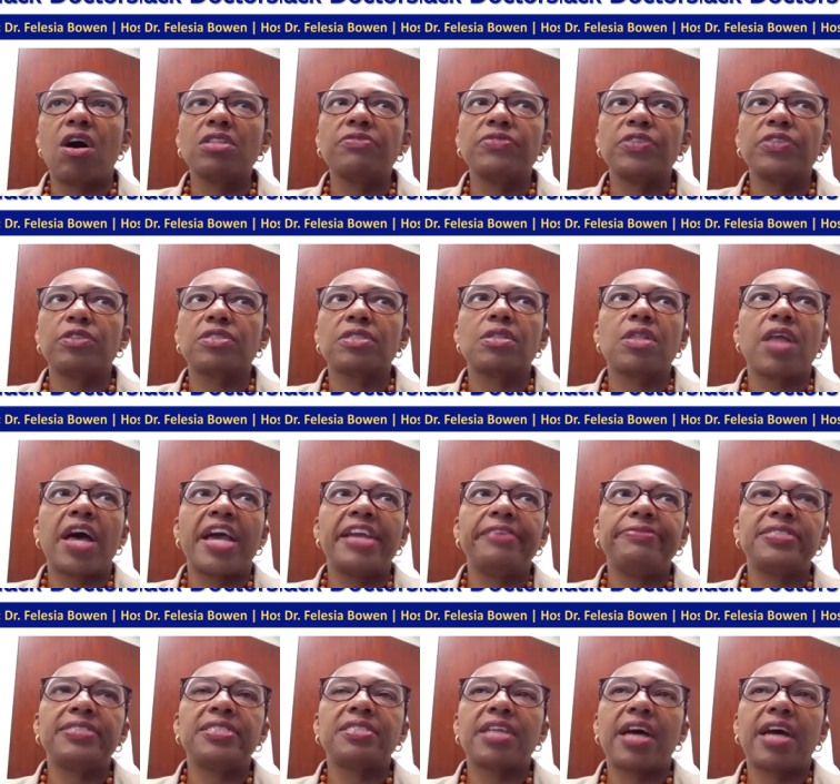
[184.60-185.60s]
all of those
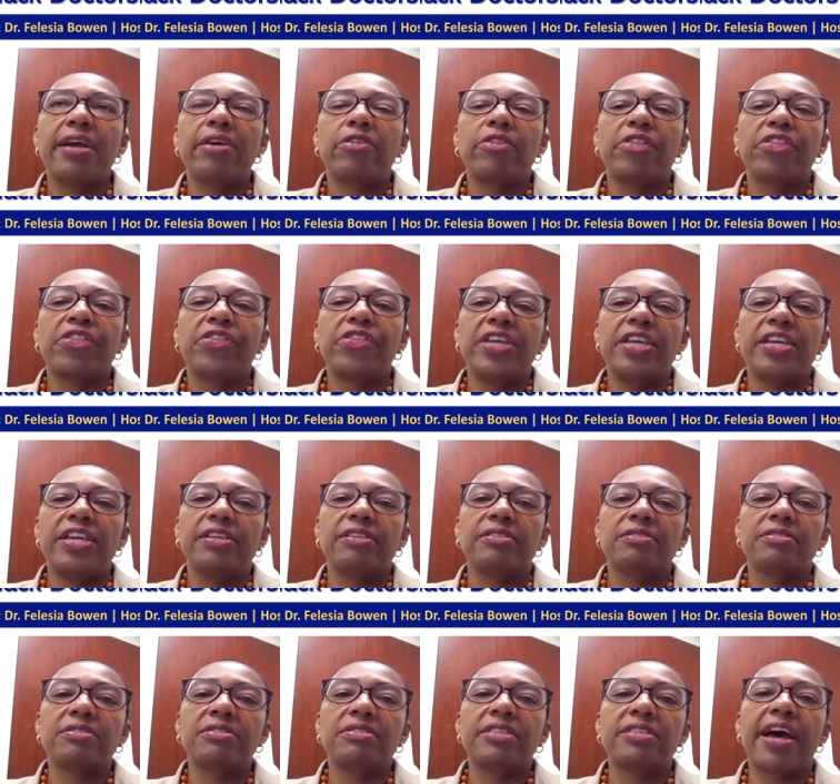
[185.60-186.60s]
lifestyle
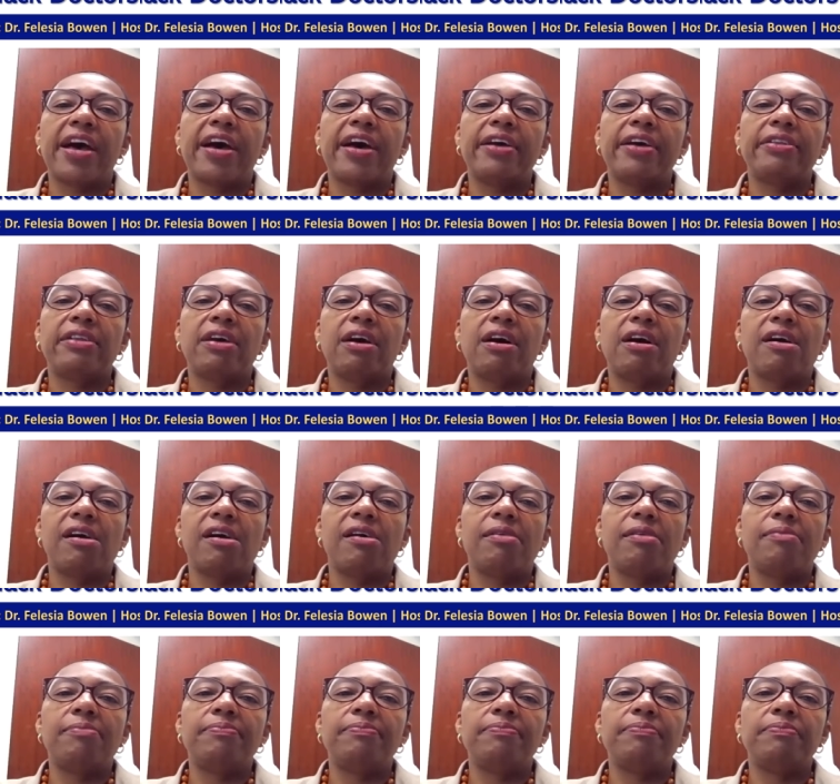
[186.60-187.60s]
things that
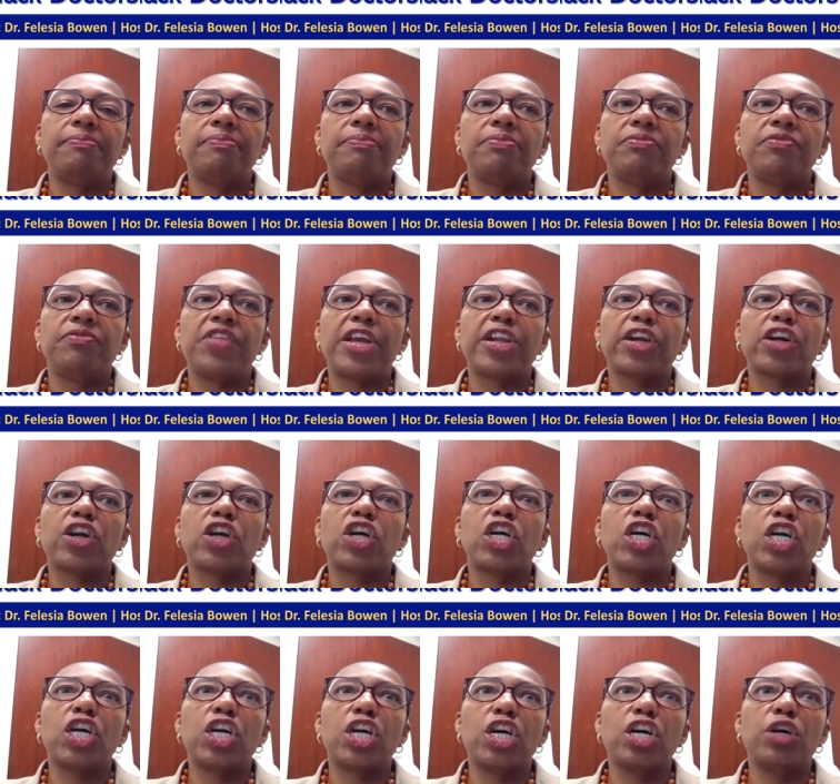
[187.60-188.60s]
um, that
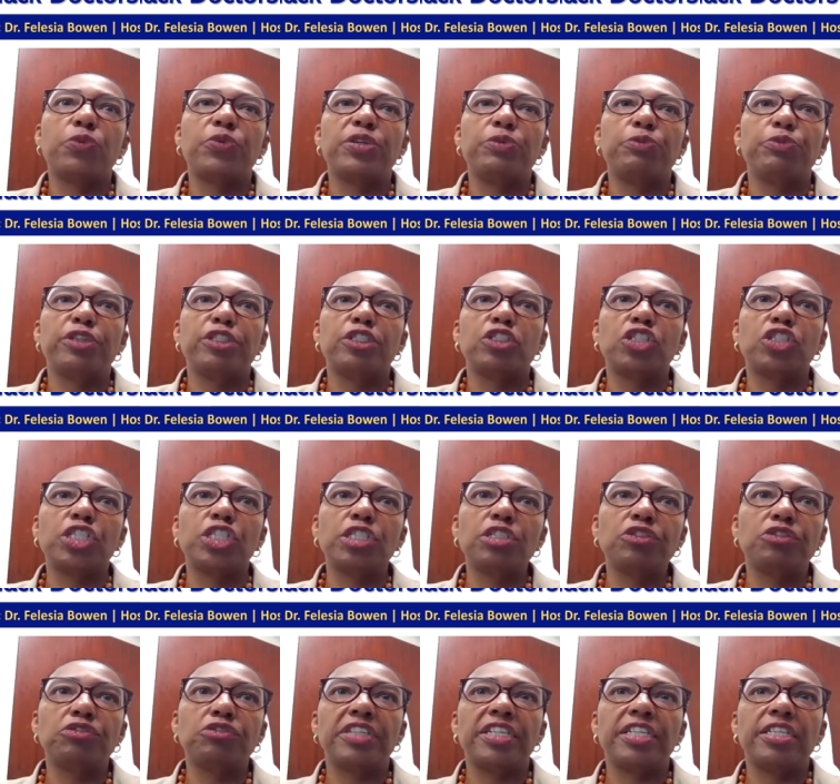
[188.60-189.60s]
occur when we're
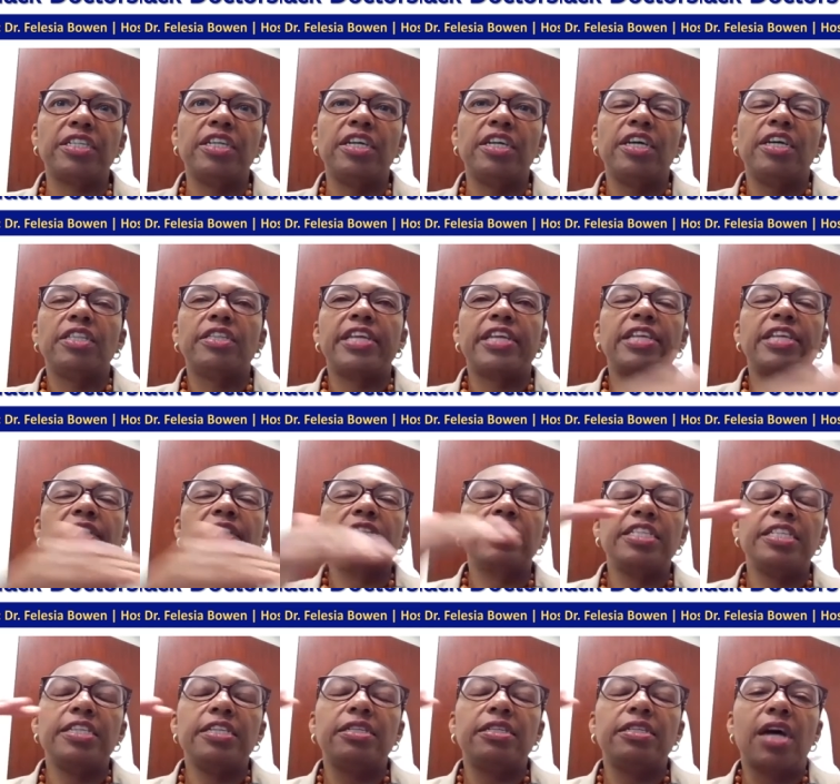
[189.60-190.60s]
children that
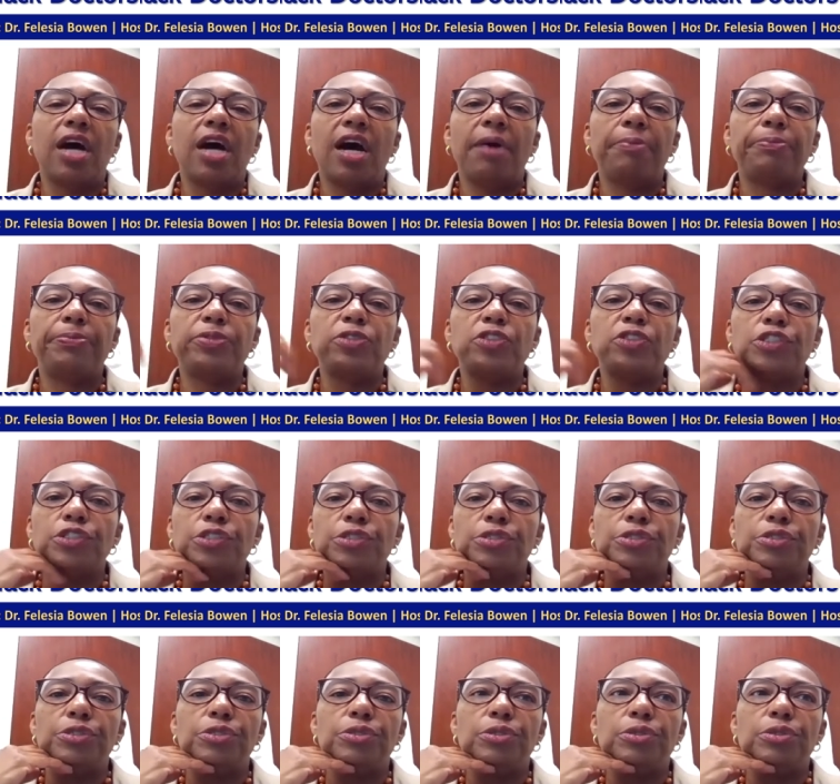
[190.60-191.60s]
lead up
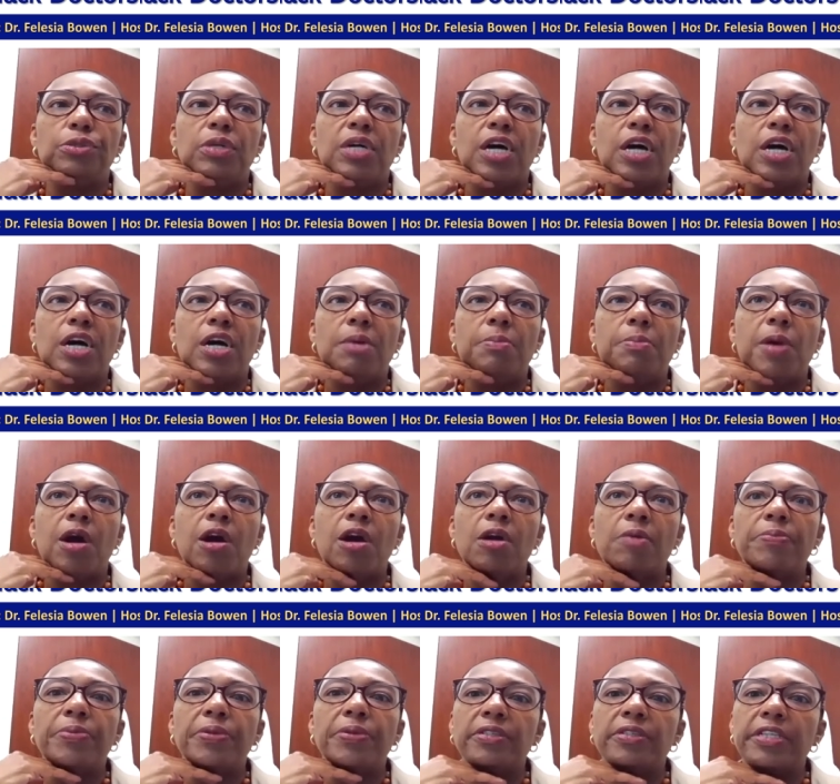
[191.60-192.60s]
to um, our
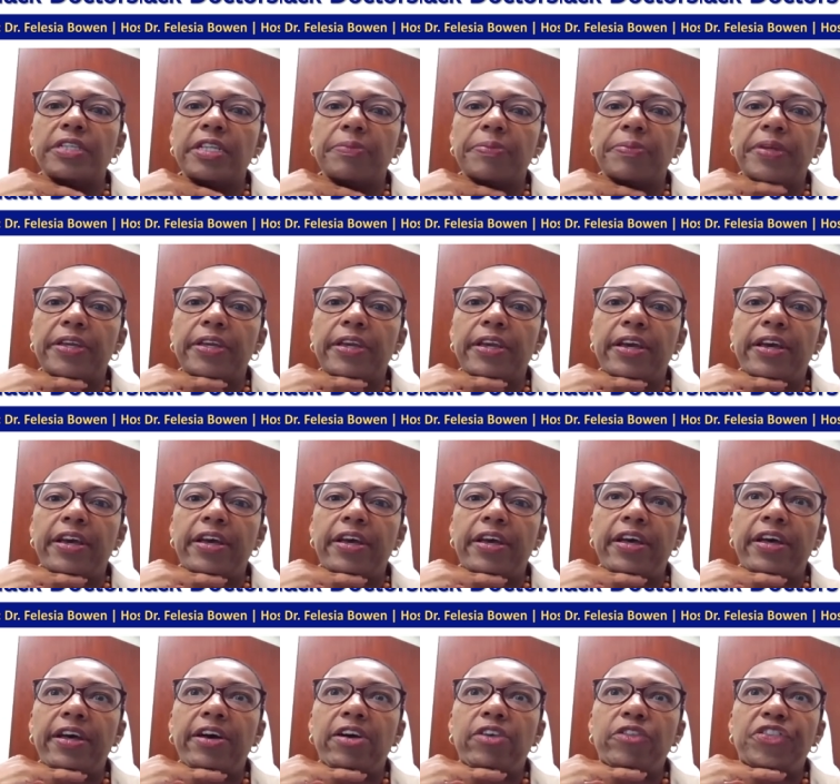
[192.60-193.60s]
ability to be
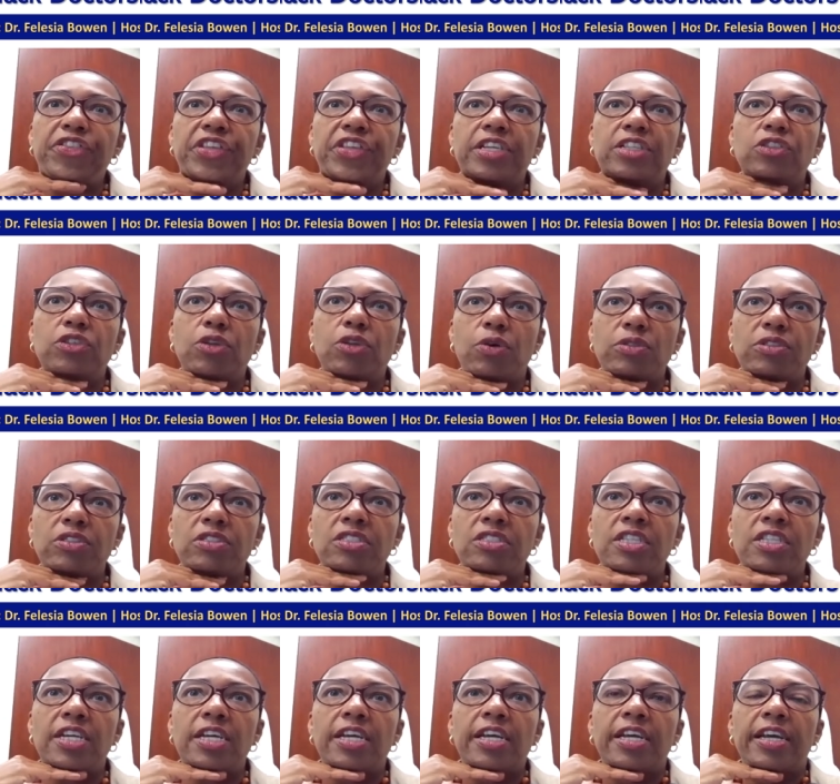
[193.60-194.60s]
healthy adults.
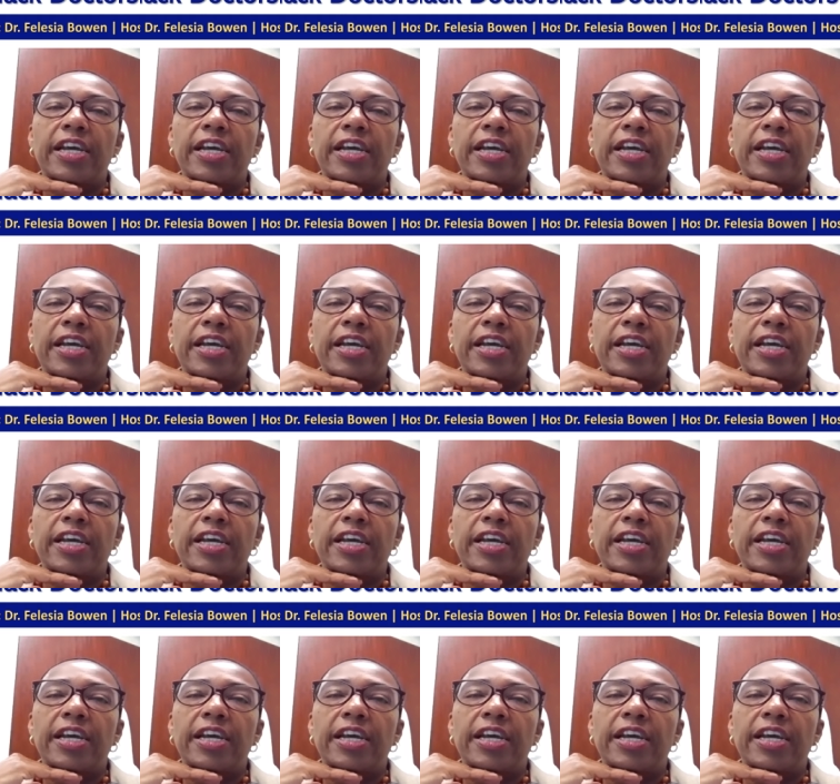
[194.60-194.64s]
